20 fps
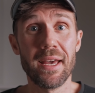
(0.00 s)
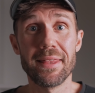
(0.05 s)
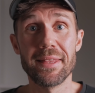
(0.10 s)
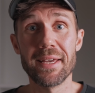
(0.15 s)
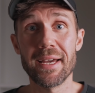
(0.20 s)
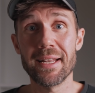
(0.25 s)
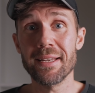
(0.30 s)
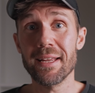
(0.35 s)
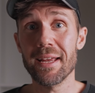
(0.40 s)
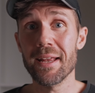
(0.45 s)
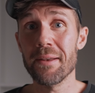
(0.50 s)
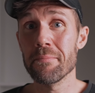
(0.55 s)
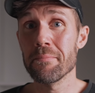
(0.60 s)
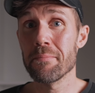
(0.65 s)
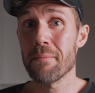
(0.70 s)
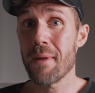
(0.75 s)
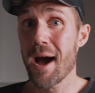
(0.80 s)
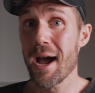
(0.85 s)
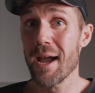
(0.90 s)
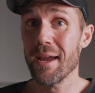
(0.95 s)
then in
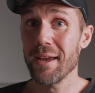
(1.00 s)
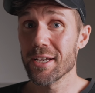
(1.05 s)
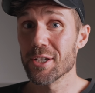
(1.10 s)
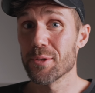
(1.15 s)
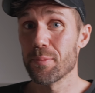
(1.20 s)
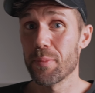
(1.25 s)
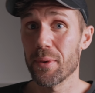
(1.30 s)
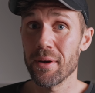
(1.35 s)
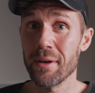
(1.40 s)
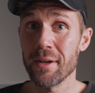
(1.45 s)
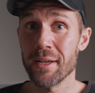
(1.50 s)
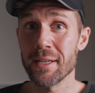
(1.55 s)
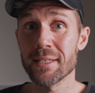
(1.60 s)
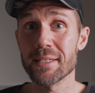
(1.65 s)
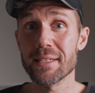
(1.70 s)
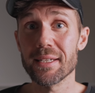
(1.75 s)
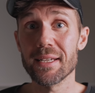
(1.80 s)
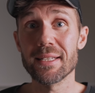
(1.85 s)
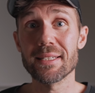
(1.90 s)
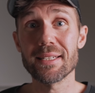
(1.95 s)
my
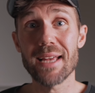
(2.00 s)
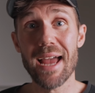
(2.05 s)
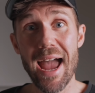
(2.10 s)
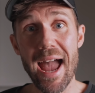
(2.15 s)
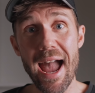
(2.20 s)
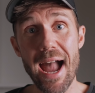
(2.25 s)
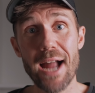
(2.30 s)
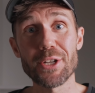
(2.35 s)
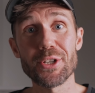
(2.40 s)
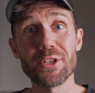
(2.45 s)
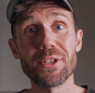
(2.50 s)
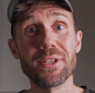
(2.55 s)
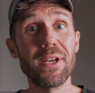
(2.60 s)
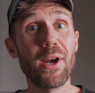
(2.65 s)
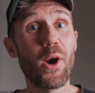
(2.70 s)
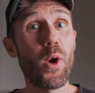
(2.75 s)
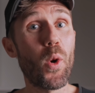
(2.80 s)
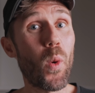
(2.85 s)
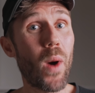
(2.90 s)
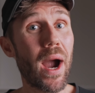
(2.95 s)
experience, it's actually
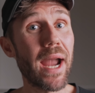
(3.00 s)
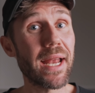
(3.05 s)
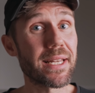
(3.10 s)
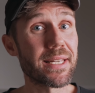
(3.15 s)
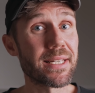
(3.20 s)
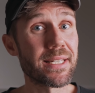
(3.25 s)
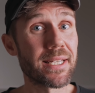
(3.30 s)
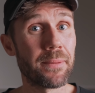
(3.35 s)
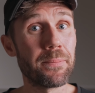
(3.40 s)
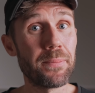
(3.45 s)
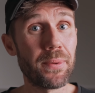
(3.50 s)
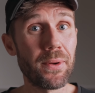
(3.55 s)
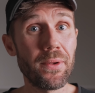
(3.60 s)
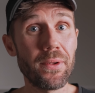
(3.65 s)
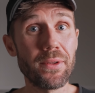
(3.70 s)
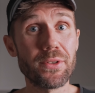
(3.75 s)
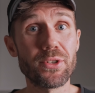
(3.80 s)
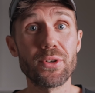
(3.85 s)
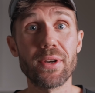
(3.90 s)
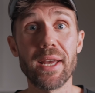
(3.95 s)
quite
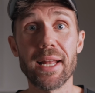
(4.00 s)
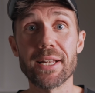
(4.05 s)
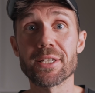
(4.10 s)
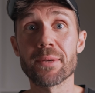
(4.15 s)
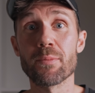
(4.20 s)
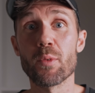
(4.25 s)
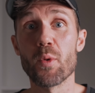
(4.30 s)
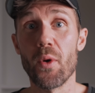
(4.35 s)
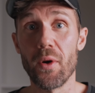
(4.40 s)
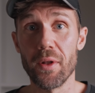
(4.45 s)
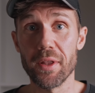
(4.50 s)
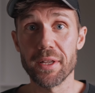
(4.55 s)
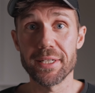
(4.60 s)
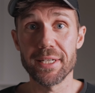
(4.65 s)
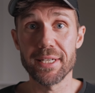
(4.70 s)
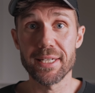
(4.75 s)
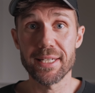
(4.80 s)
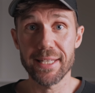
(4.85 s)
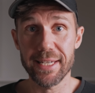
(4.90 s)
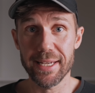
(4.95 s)
simple to get some
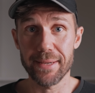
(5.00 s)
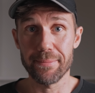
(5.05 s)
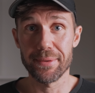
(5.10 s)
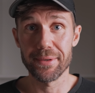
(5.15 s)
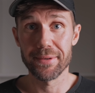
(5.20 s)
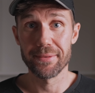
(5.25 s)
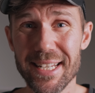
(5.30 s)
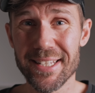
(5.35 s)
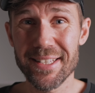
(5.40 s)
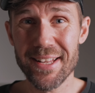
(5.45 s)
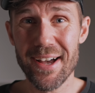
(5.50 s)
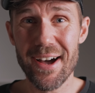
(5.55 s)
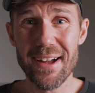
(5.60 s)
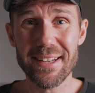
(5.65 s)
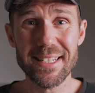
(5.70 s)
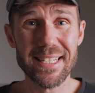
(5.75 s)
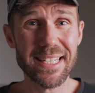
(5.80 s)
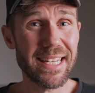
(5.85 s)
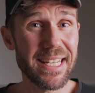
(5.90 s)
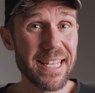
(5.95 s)
quality sleep. It's
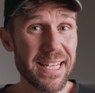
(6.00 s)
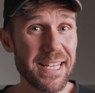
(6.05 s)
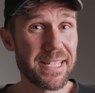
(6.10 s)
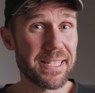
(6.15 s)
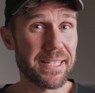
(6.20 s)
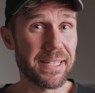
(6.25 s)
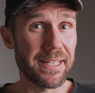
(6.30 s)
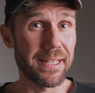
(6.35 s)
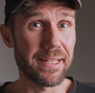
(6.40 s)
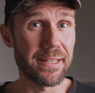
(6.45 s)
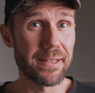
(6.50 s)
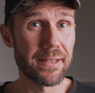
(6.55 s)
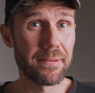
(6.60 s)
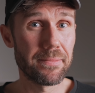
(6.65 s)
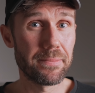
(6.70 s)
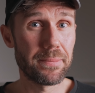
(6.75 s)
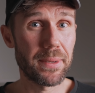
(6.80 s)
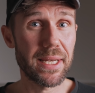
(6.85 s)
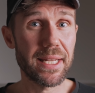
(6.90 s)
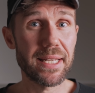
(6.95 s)
not easy,
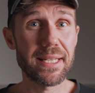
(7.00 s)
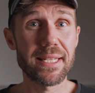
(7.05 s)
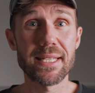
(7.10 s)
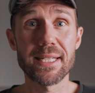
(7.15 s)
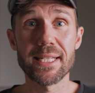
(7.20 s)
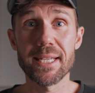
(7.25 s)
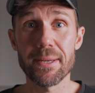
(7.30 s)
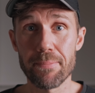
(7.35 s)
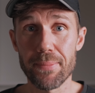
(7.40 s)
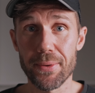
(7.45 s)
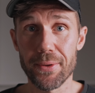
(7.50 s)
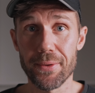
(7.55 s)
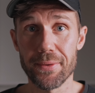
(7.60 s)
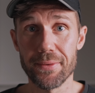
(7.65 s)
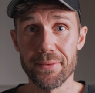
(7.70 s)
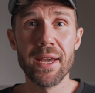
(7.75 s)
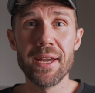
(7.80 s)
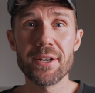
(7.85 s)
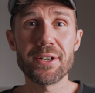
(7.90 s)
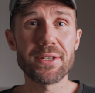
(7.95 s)
but it's simple.
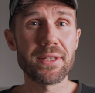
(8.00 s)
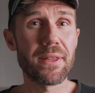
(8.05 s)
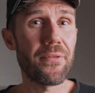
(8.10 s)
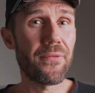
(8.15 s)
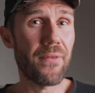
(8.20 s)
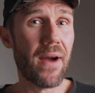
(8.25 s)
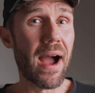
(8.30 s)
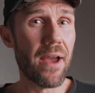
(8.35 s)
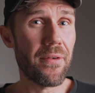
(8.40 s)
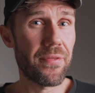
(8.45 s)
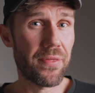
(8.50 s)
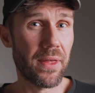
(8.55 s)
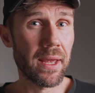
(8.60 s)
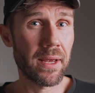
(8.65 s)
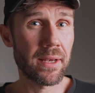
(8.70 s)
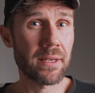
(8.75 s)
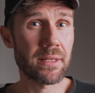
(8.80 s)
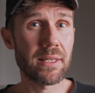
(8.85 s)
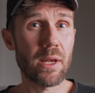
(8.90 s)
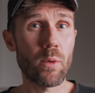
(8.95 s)
Here's the 5
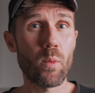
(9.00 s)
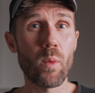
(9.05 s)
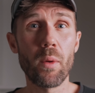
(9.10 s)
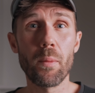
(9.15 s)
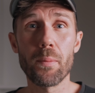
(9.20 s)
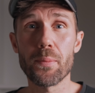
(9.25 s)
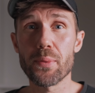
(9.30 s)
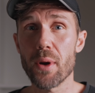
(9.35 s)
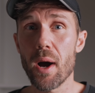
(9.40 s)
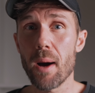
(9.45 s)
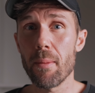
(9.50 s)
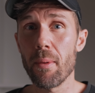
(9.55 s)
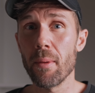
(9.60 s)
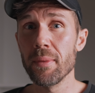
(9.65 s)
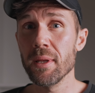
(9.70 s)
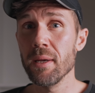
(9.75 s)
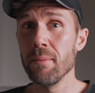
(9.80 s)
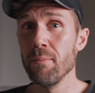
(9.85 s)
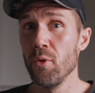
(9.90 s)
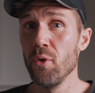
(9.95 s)
things that will
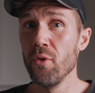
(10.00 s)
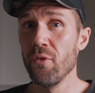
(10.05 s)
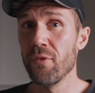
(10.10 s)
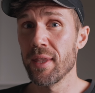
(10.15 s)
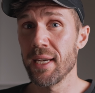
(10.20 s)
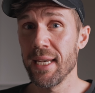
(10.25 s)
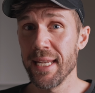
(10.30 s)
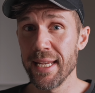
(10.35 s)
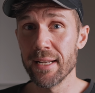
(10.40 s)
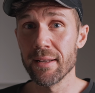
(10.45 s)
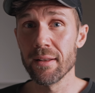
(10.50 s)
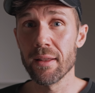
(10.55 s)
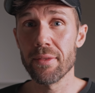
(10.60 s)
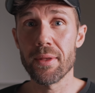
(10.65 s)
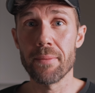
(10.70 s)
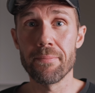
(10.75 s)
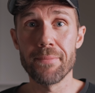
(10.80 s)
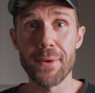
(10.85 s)
probably move the needle the